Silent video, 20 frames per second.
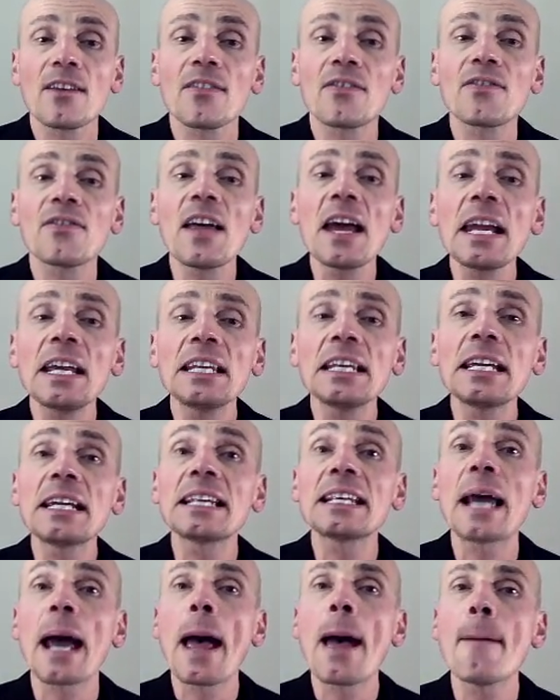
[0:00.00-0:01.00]
They
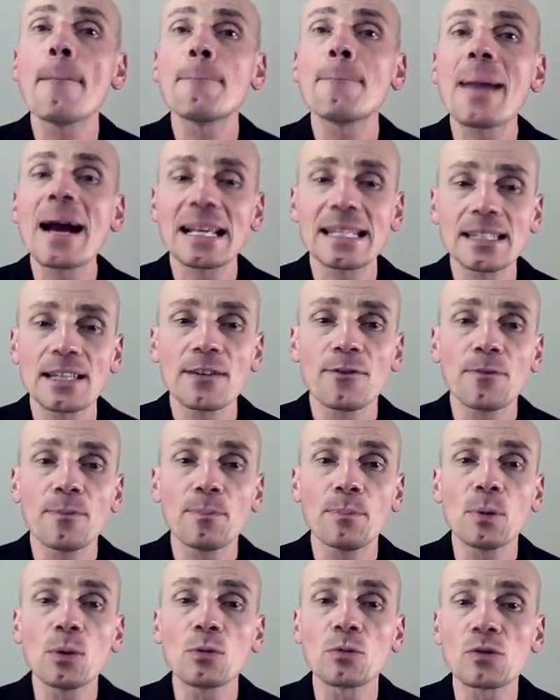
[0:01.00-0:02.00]
need a massive
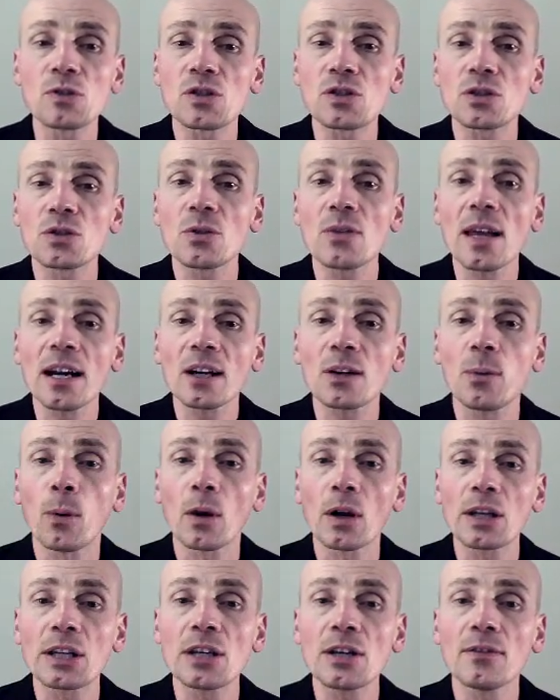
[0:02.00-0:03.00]
boost to their
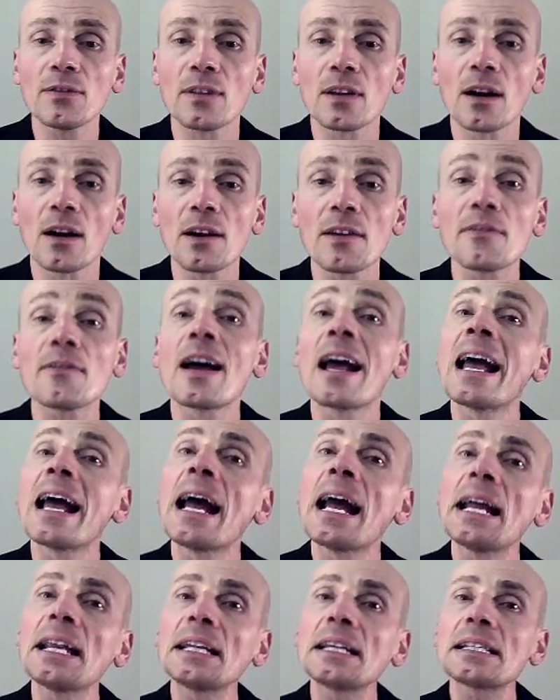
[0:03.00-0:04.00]
quality of life
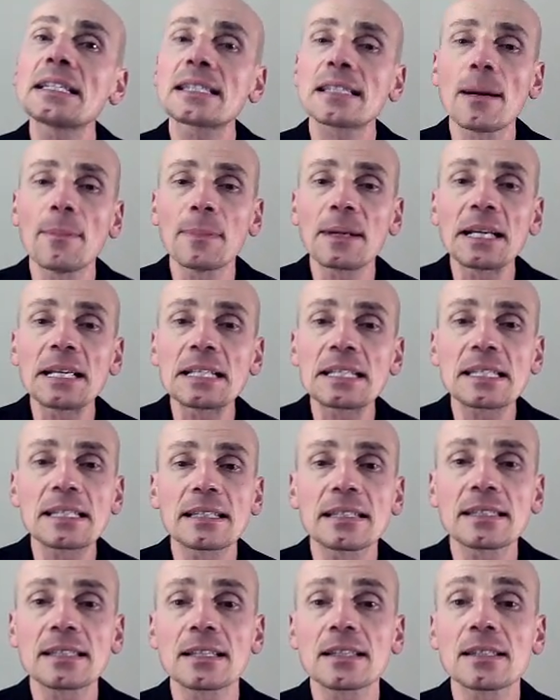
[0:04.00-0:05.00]
and in some
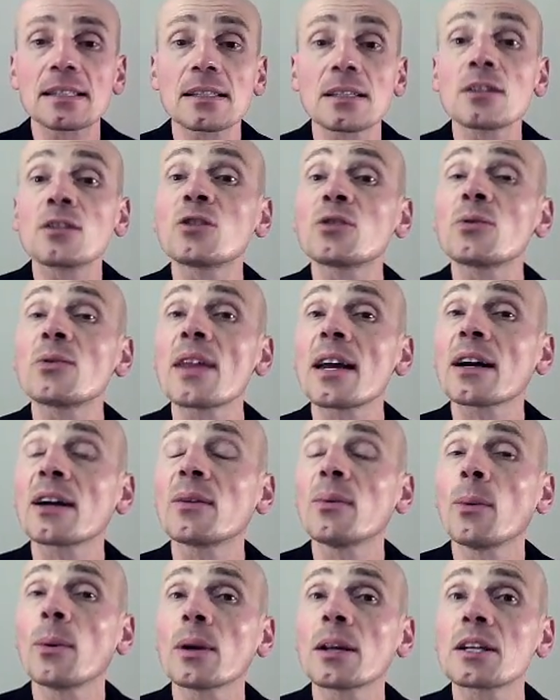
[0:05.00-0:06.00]
instances to their
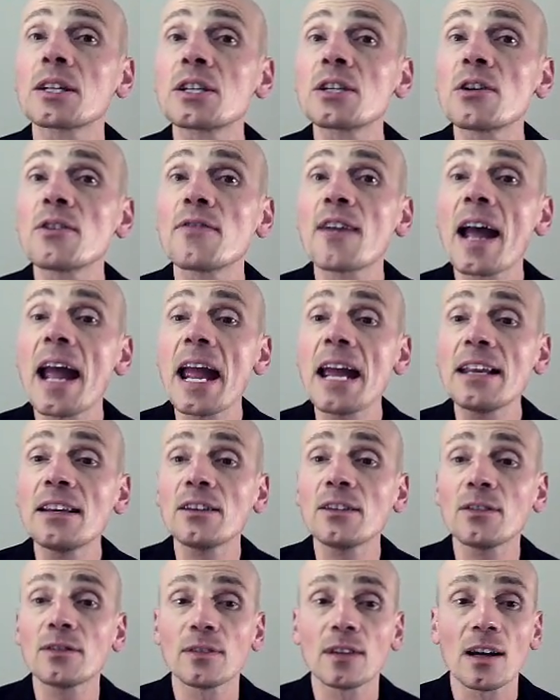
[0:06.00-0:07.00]
quality of
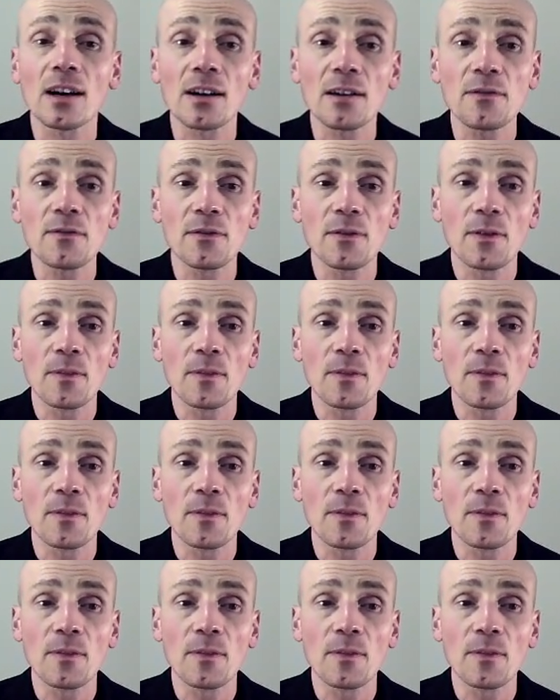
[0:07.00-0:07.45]
end of life.